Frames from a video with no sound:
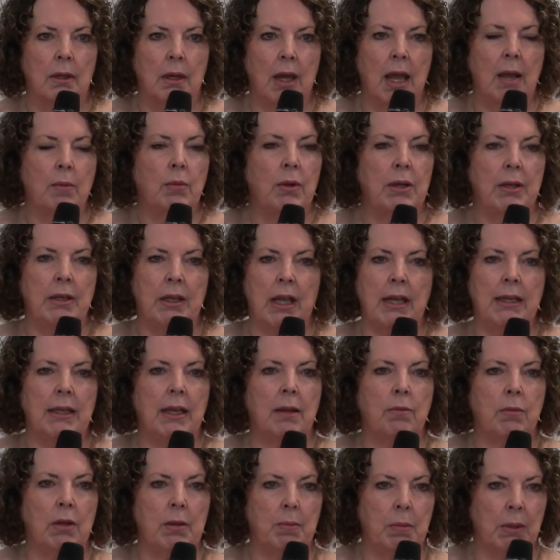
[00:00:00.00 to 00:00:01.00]
And
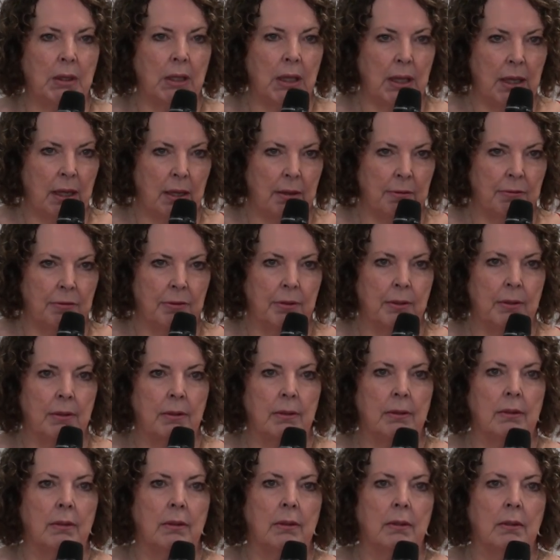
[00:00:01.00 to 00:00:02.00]
yet we believe
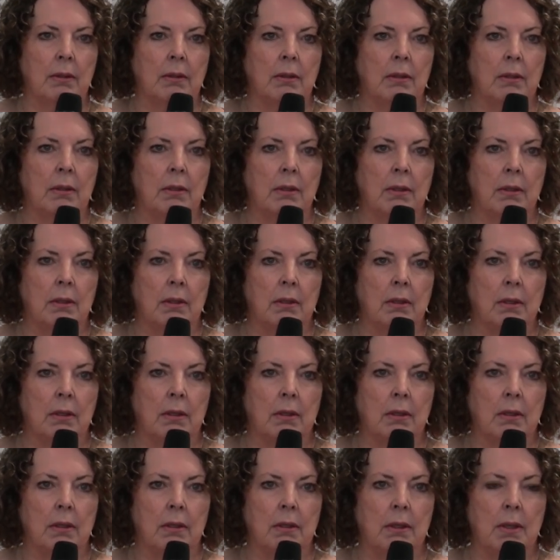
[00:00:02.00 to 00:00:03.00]

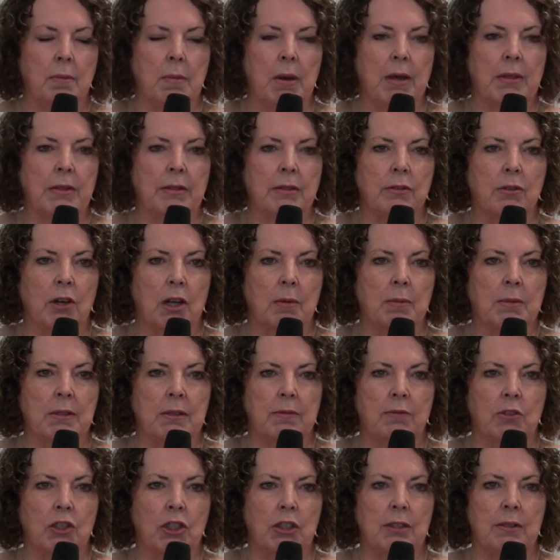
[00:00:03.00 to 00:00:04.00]
that by the stripes
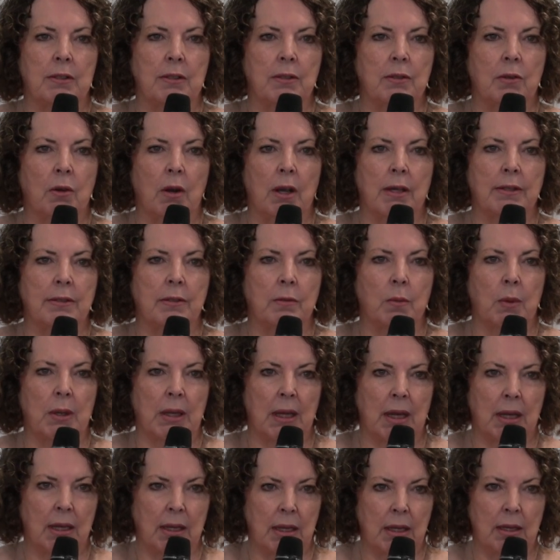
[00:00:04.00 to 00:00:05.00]
of Jesus Christ we
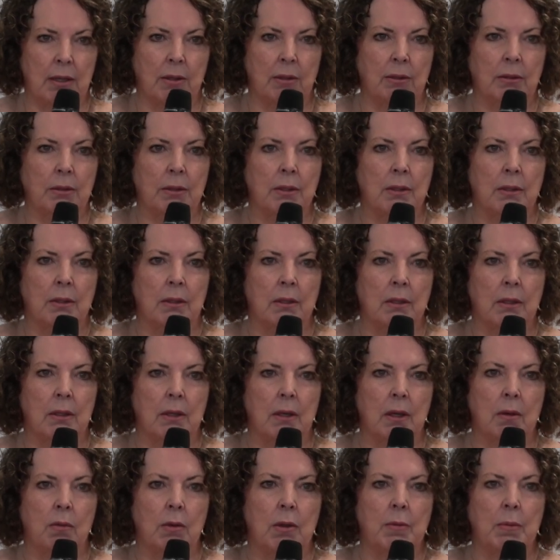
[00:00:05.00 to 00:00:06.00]
are healed.
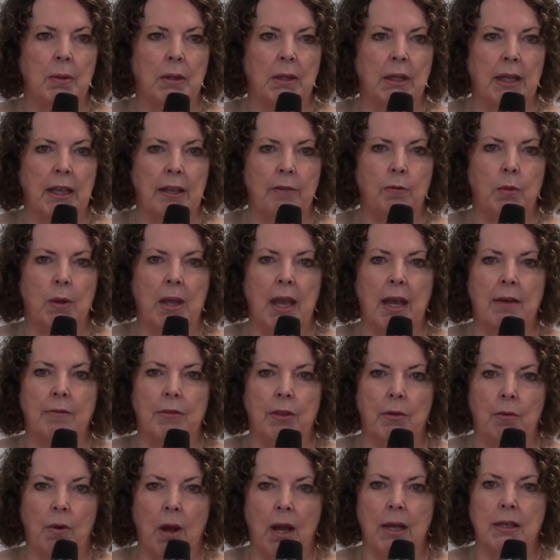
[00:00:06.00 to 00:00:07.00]
We believe we have
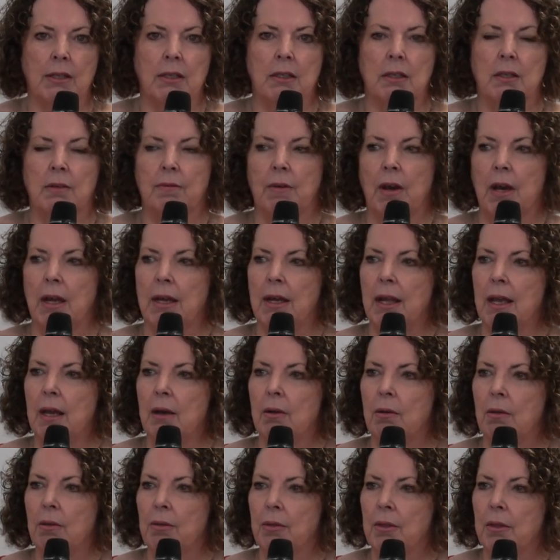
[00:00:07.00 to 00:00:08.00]
the right to divine
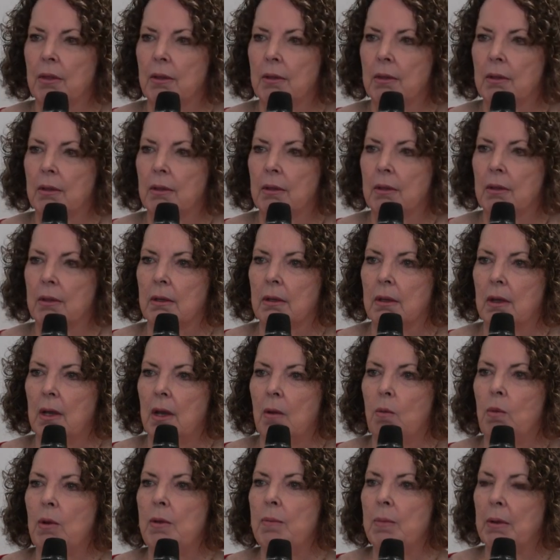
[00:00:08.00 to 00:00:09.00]
health.
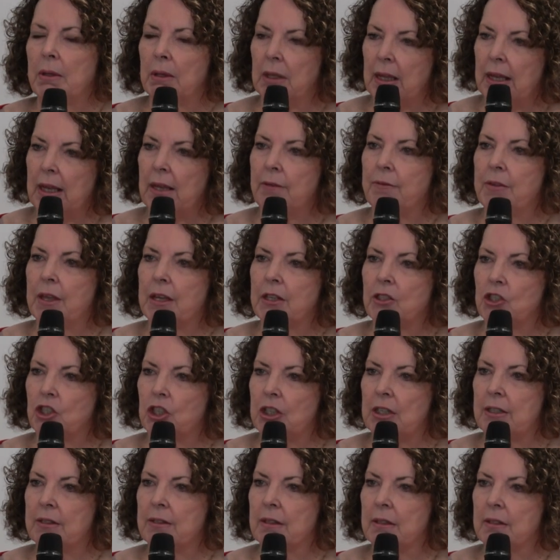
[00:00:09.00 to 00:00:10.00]
We believe that
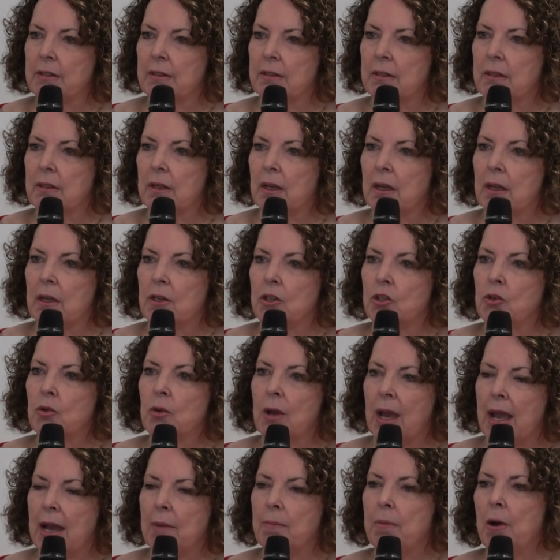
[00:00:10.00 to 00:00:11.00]
Jesus
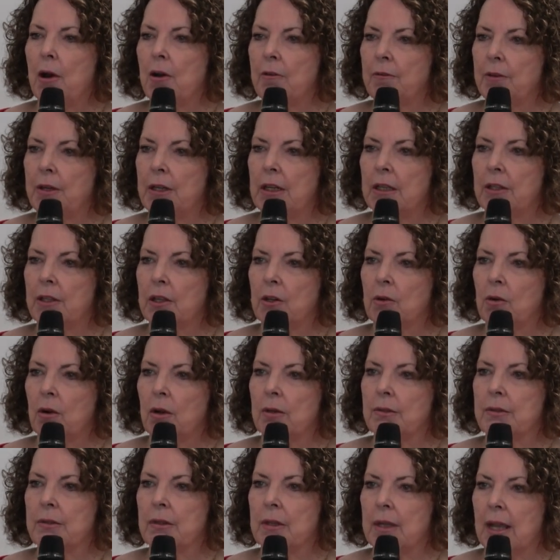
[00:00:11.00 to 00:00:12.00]
took our poverty at the
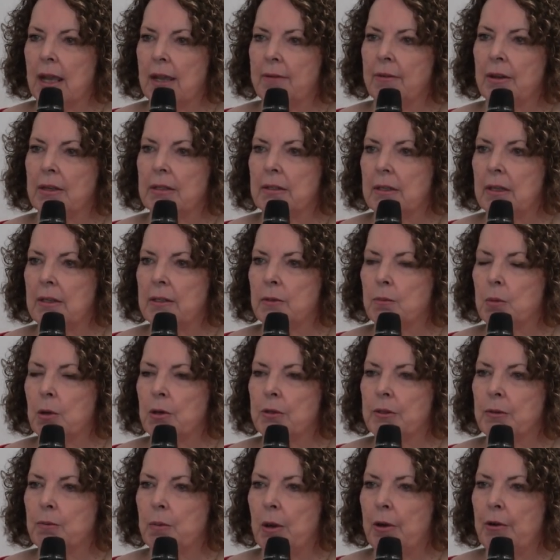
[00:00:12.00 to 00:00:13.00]
cross and gave us his
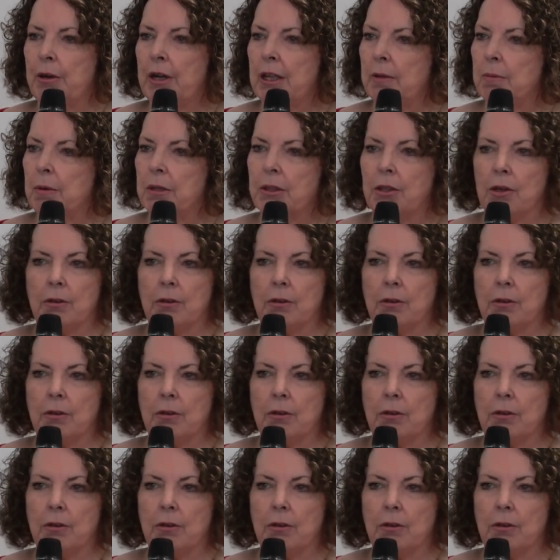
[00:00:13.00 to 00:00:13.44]
prosperity. But